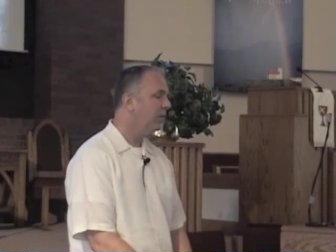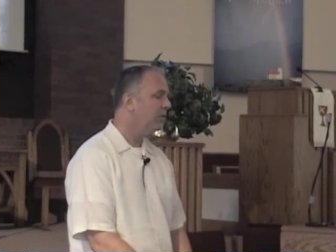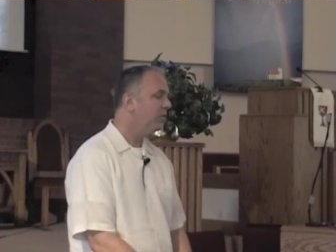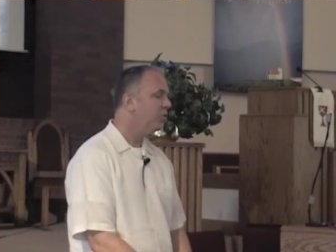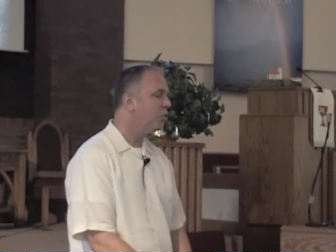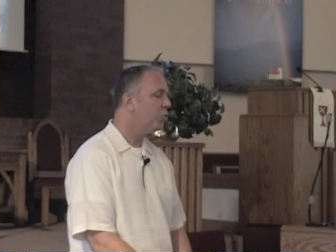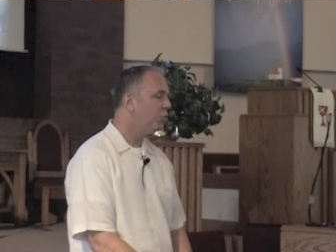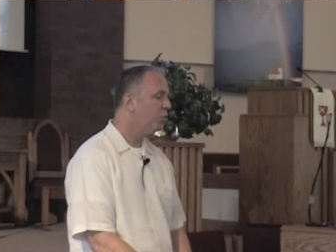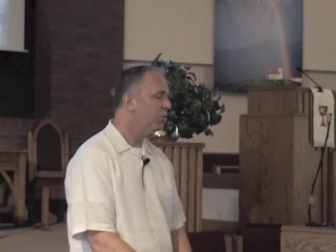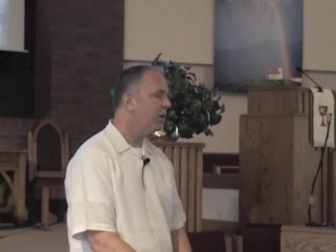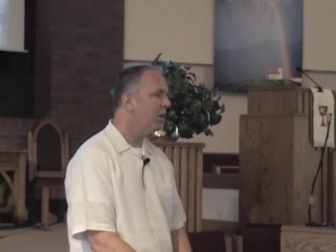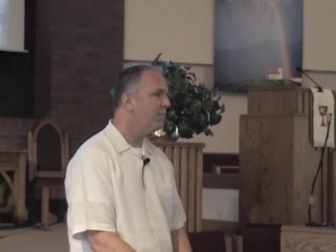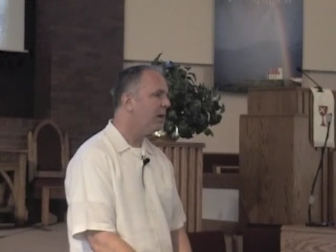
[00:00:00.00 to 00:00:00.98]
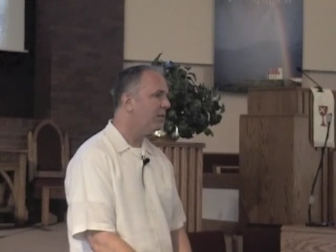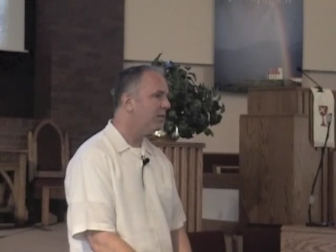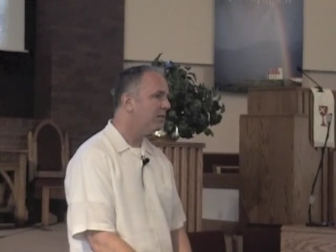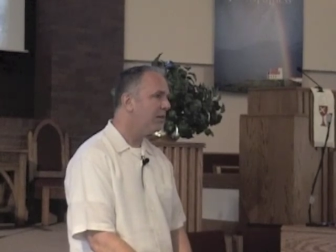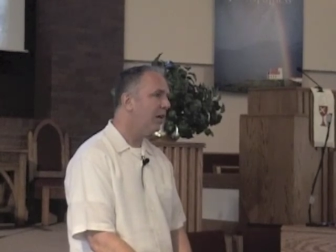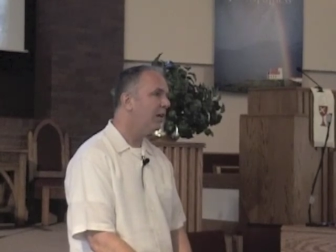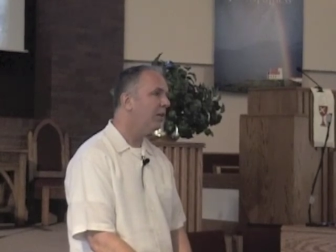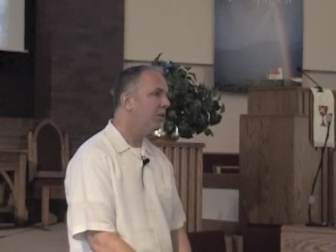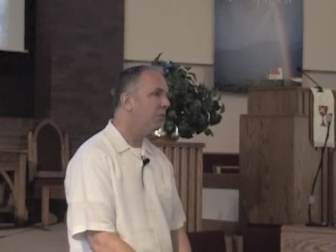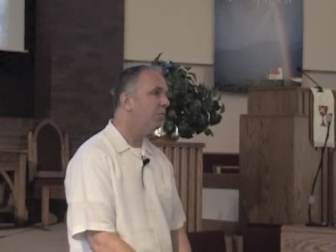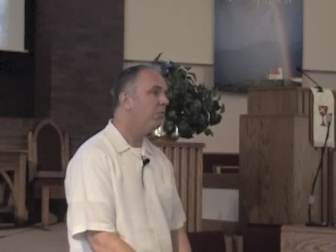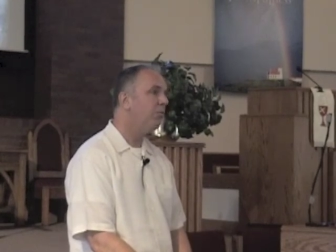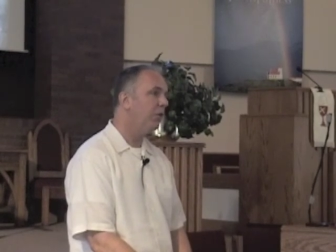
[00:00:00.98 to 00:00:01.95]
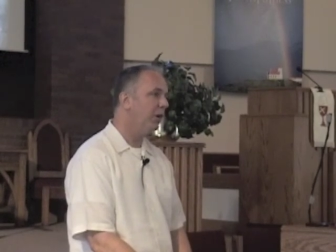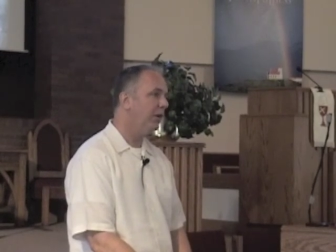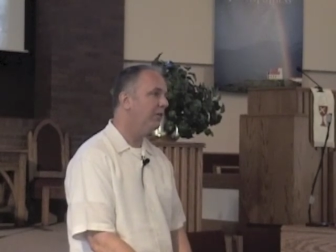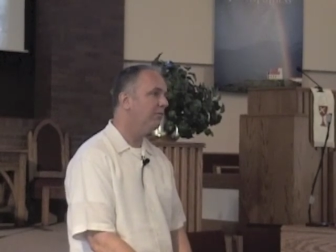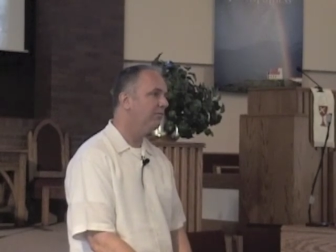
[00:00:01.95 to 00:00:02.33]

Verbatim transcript: This is truly about setting you free.